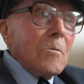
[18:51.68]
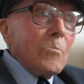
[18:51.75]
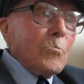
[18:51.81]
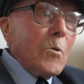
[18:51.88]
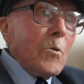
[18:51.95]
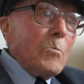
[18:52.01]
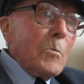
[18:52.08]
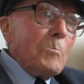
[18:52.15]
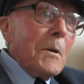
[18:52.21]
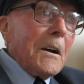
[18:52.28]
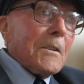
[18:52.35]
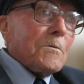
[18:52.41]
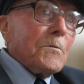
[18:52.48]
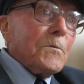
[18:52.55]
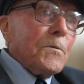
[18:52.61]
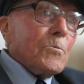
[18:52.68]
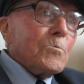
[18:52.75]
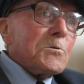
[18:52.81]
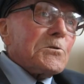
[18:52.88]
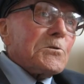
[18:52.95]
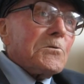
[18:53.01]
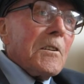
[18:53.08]
we were back to full
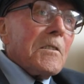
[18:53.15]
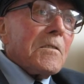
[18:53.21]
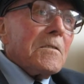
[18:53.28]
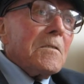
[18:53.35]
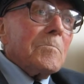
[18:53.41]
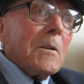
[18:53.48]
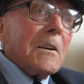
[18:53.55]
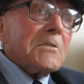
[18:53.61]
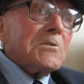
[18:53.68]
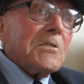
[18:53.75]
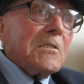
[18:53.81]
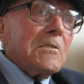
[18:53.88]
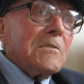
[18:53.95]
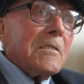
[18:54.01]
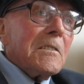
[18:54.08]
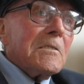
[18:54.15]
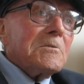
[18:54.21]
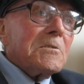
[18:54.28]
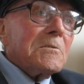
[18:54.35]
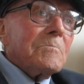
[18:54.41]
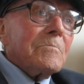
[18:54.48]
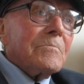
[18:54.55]
strength in about 10
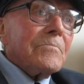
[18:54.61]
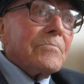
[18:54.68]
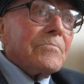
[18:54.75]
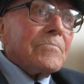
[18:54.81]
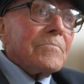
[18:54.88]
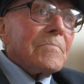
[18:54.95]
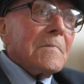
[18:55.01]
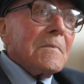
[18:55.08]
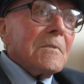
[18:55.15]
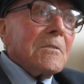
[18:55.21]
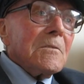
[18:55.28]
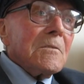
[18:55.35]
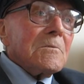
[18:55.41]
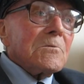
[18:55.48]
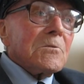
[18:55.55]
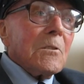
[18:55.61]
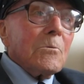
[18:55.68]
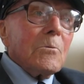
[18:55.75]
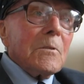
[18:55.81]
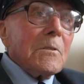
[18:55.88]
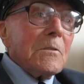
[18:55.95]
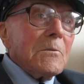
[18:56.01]
days.
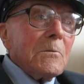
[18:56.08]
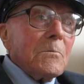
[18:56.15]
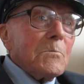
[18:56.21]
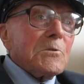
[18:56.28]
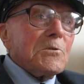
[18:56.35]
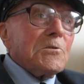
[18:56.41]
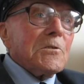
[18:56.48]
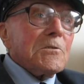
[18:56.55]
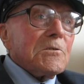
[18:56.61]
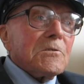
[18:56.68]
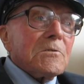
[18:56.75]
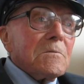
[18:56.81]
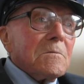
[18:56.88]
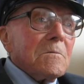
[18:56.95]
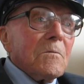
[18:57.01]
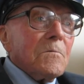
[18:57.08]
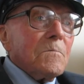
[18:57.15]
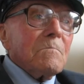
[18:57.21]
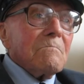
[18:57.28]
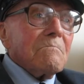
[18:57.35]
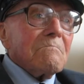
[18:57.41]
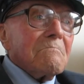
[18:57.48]
So it was just
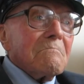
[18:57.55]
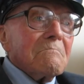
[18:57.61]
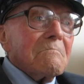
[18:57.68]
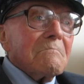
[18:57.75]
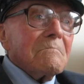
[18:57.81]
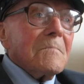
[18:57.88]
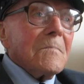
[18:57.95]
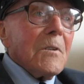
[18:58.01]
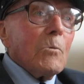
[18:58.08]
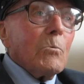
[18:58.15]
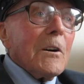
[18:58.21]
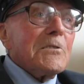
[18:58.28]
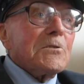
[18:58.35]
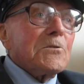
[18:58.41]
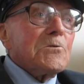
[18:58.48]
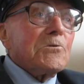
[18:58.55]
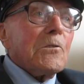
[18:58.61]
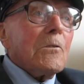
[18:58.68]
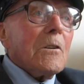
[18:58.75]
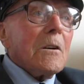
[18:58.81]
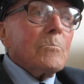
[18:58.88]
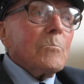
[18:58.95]
a waste of
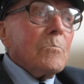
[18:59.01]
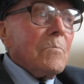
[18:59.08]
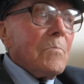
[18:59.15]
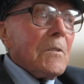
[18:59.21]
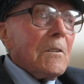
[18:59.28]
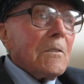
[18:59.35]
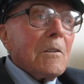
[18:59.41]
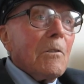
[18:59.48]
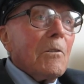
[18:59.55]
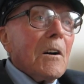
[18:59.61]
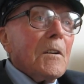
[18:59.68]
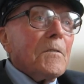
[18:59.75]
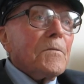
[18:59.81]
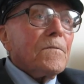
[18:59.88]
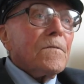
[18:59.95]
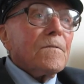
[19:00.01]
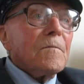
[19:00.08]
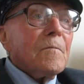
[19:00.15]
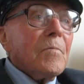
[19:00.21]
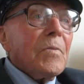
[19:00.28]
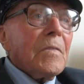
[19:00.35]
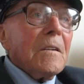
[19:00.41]
time and life.
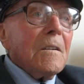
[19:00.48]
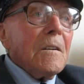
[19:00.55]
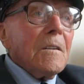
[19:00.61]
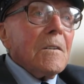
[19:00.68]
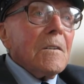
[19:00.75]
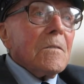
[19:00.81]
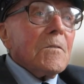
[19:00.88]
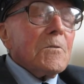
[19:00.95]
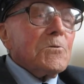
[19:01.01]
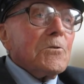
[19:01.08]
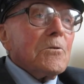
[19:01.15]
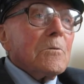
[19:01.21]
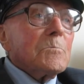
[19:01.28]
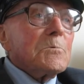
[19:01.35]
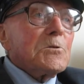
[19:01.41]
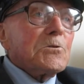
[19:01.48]
The Germans